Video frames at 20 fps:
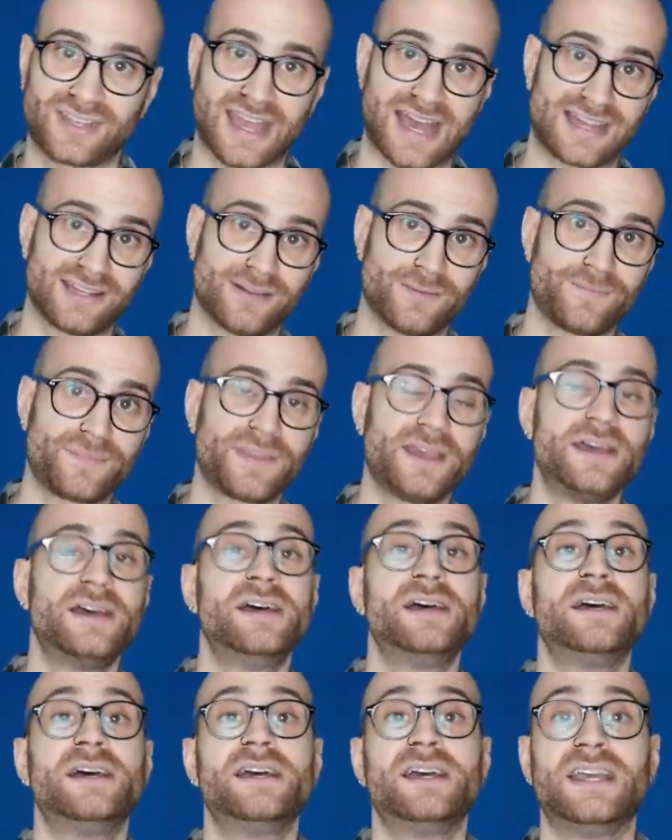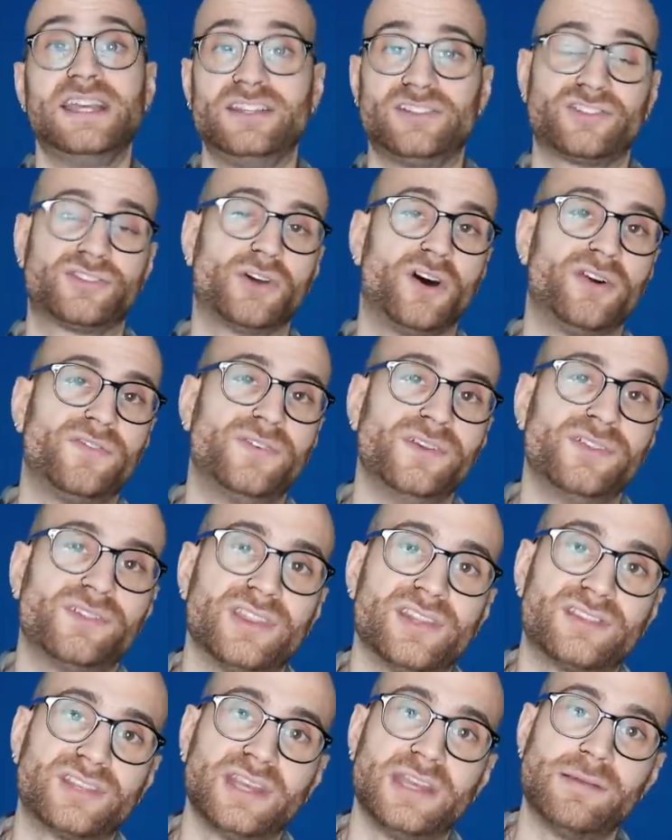Callum, he just offers
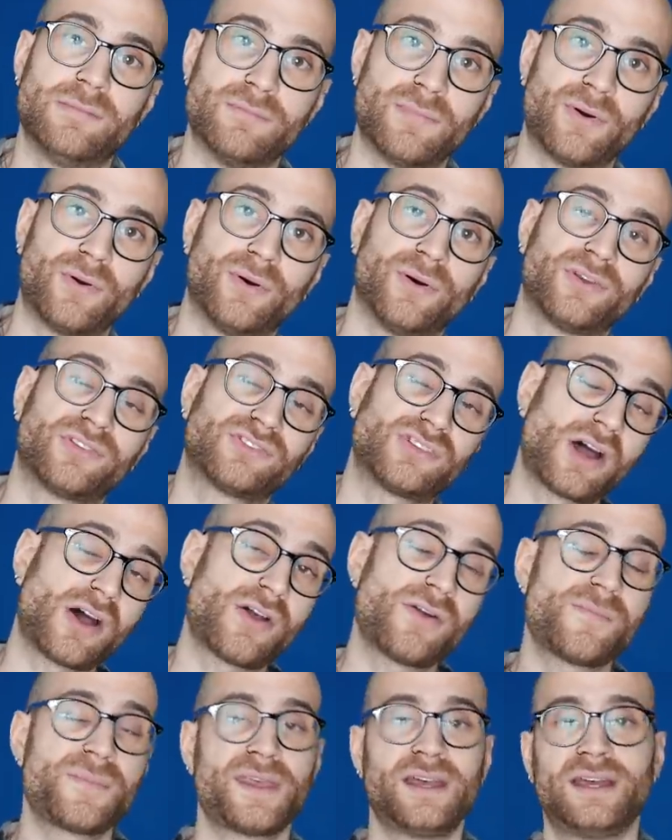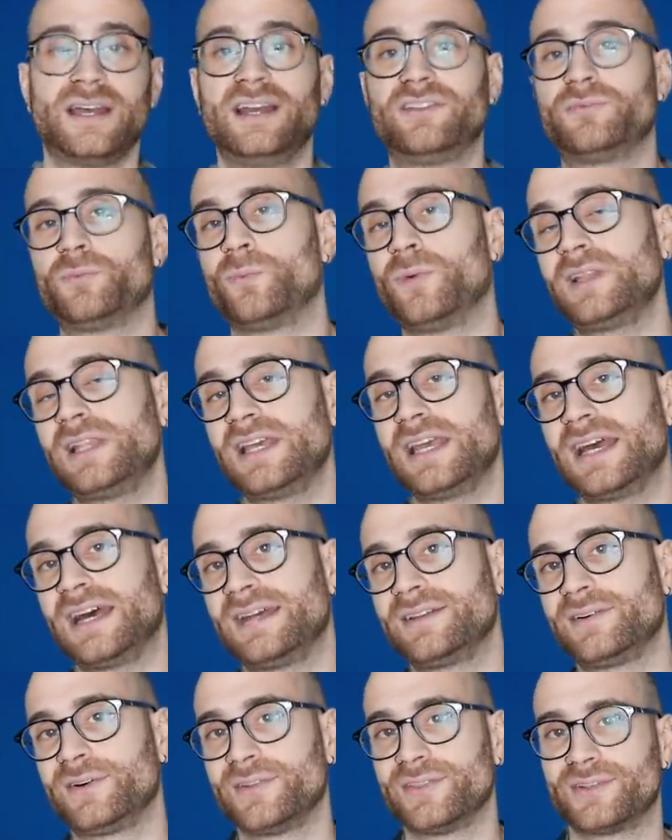the team more, so it's
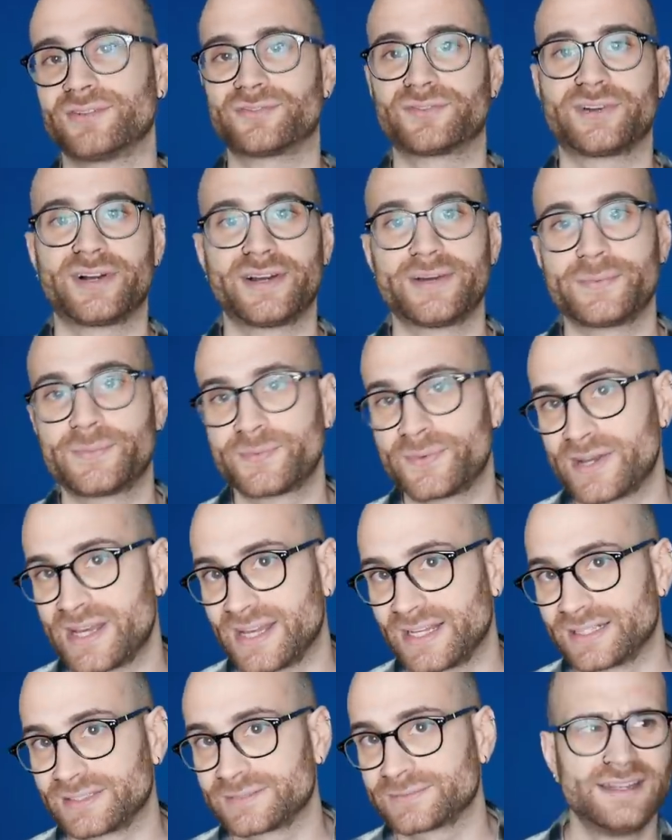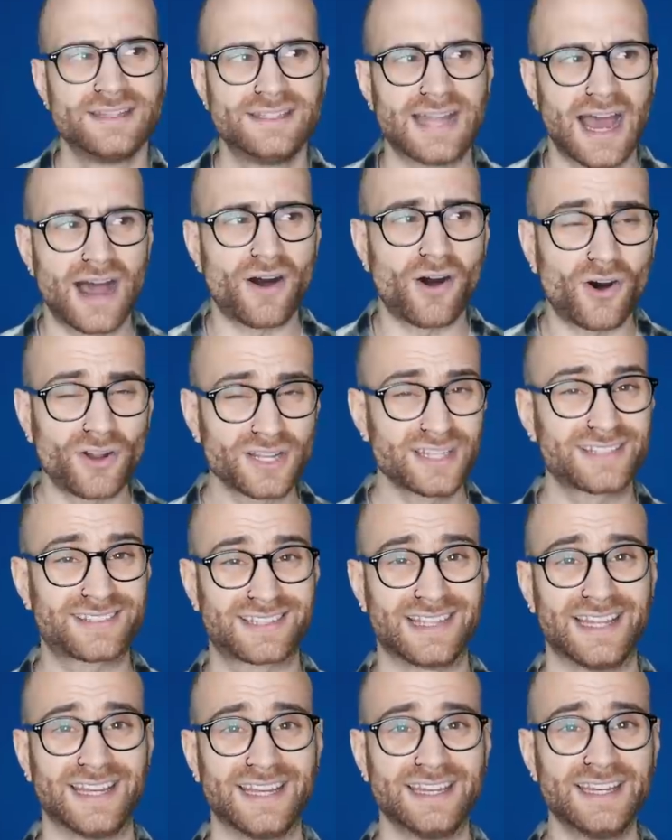Willian on the right wing. Now,
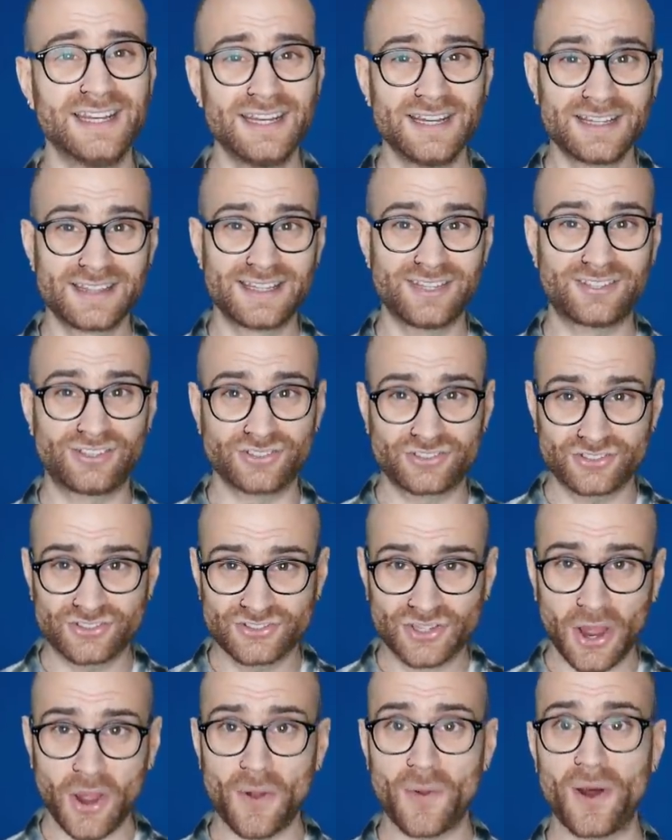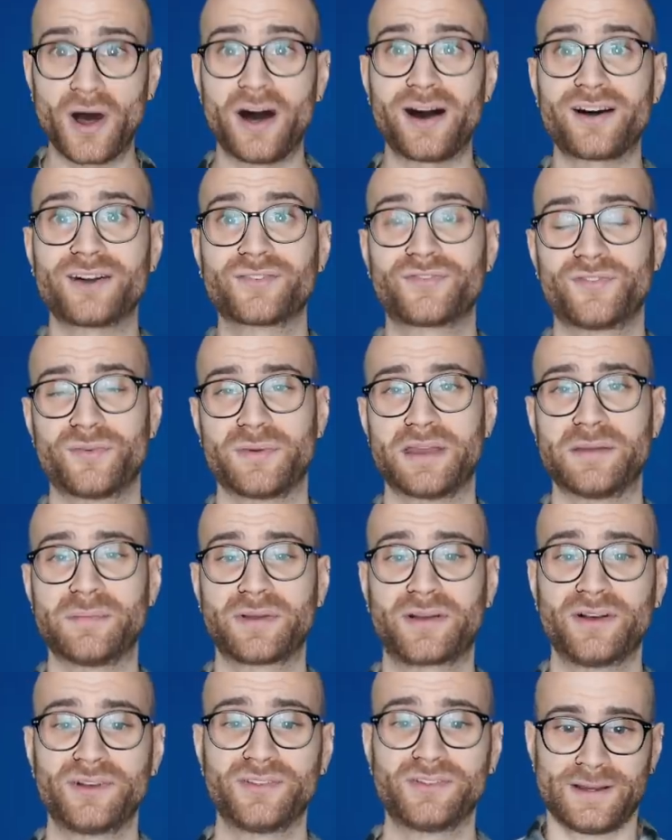honestly, this is so hard for me
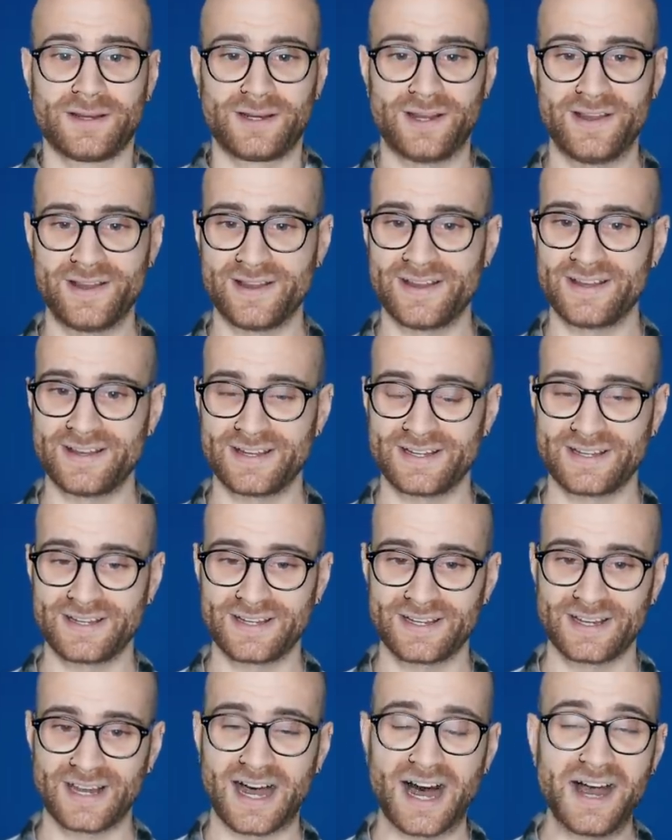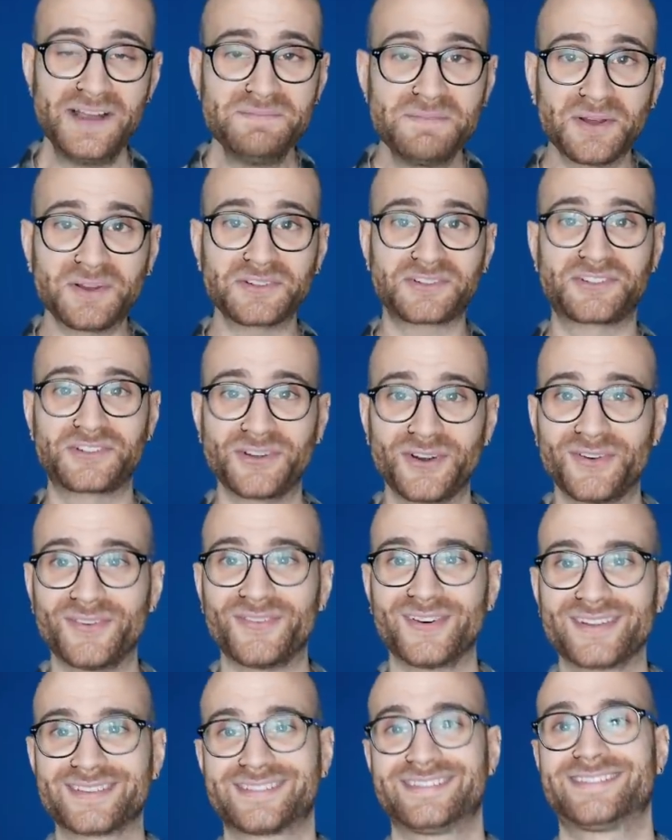because I'm not sure
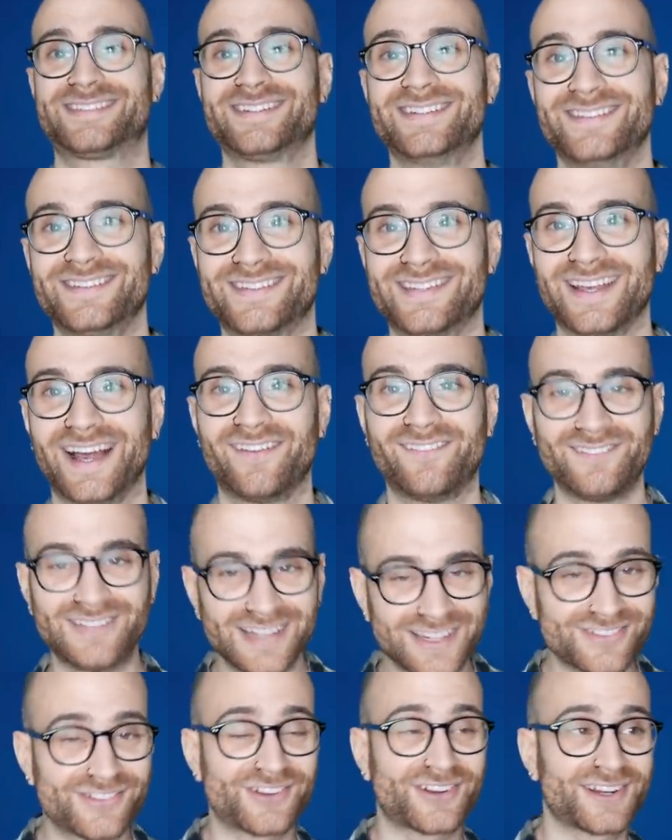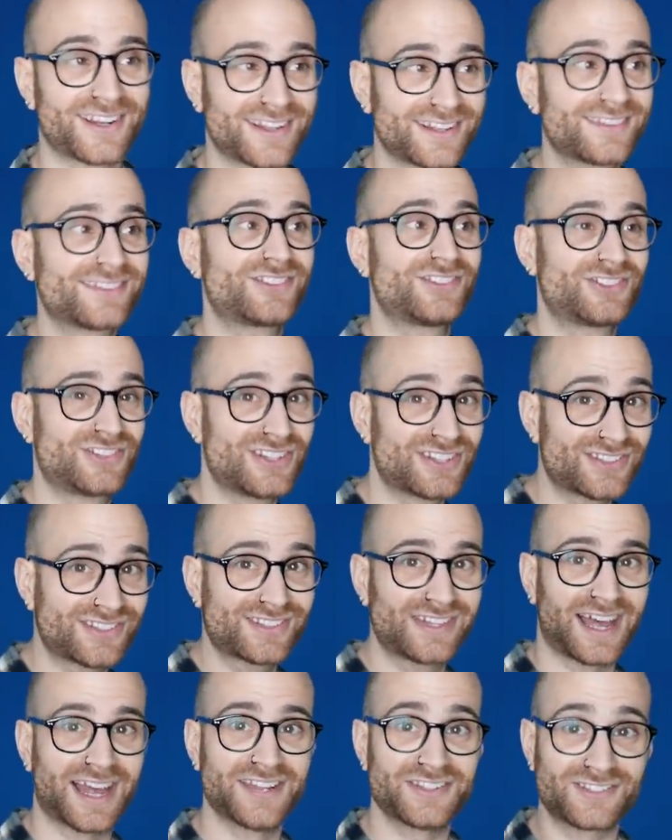what to choose here. I'm literally gonna
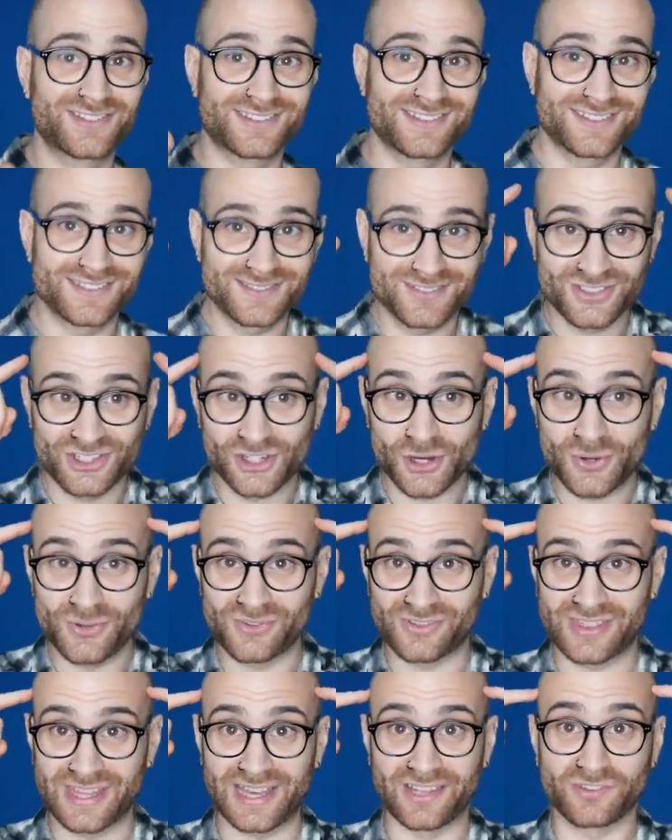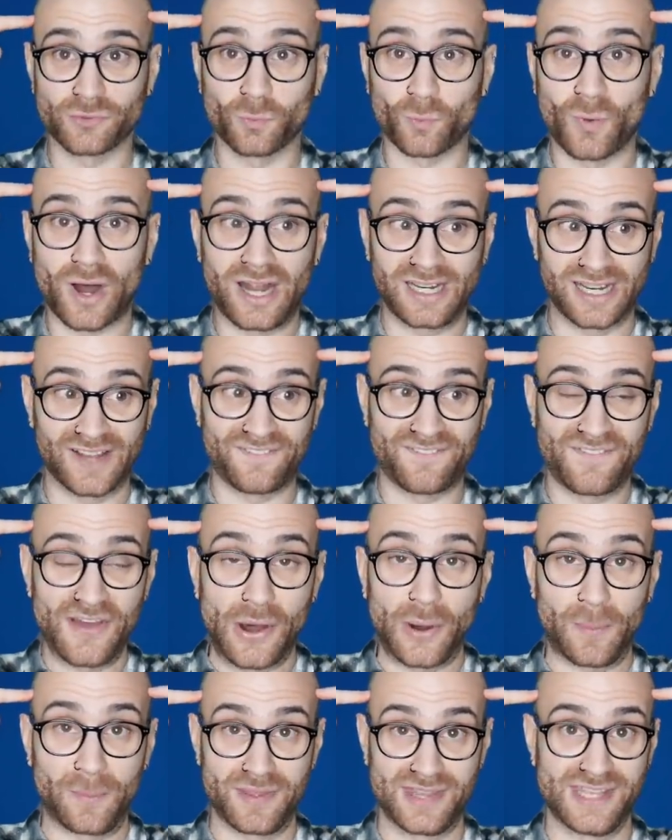just like choose this while I
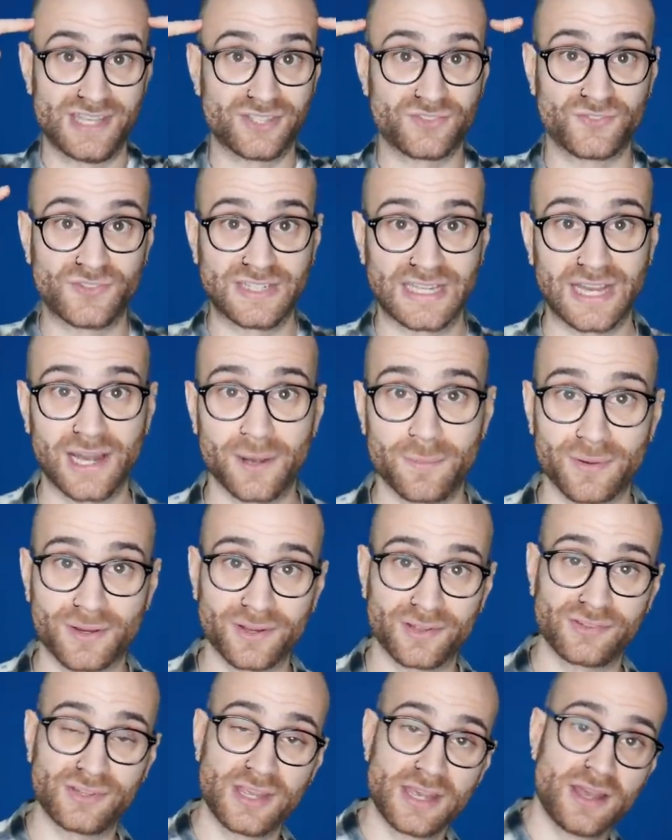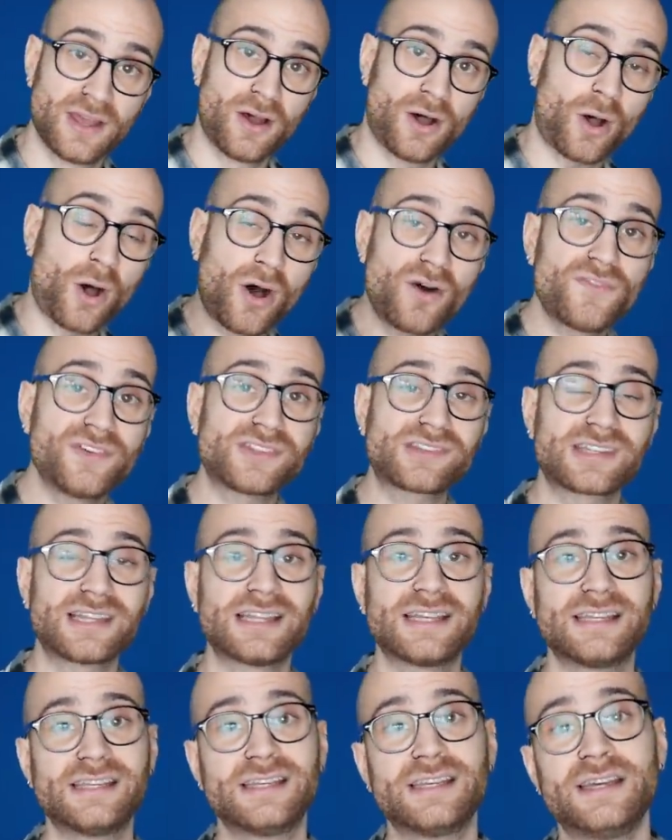film this video because
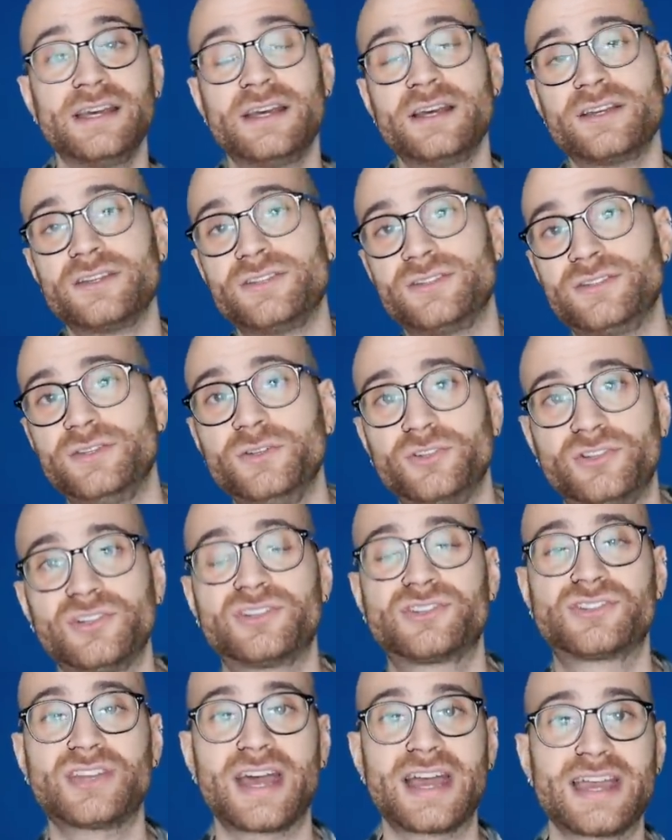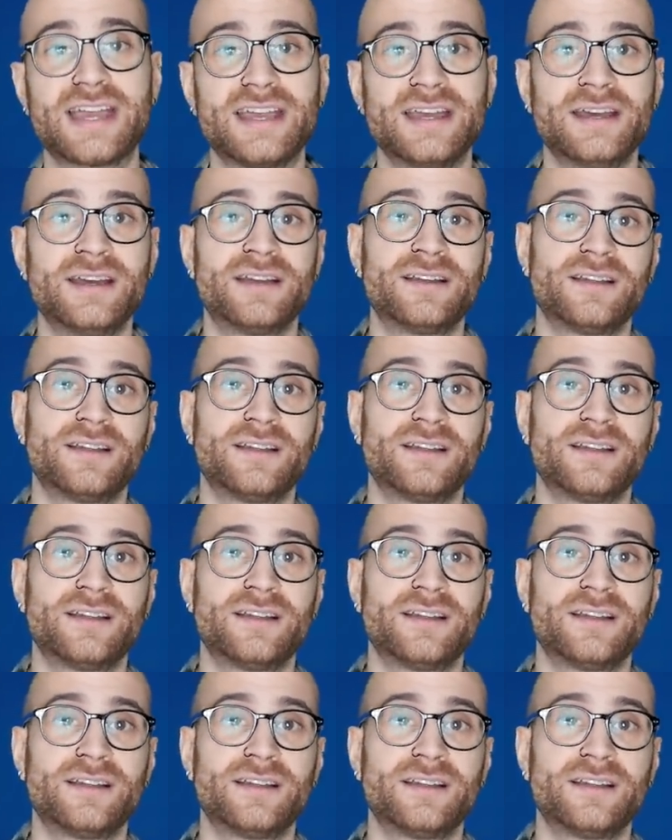obviously you should say